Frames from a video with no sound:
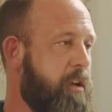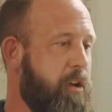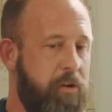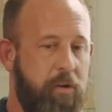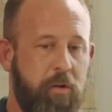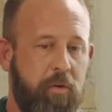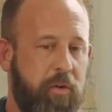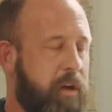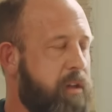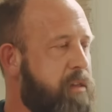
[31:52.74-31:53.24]
You
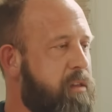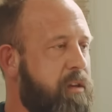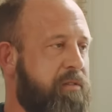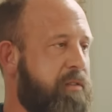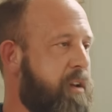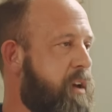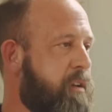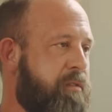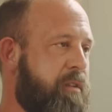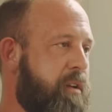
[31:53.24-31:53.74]
don't get these
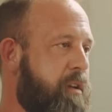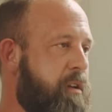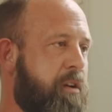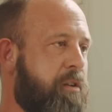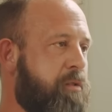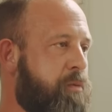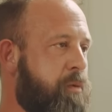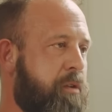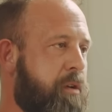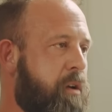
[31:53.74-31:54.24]
next 10
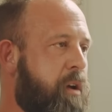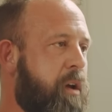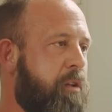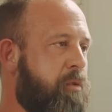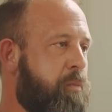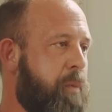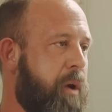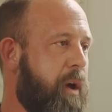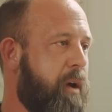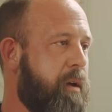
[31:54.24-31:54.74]
years with your
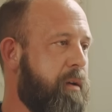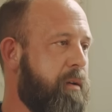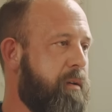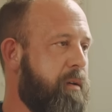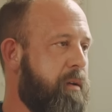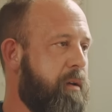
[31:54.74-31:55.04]
kids back.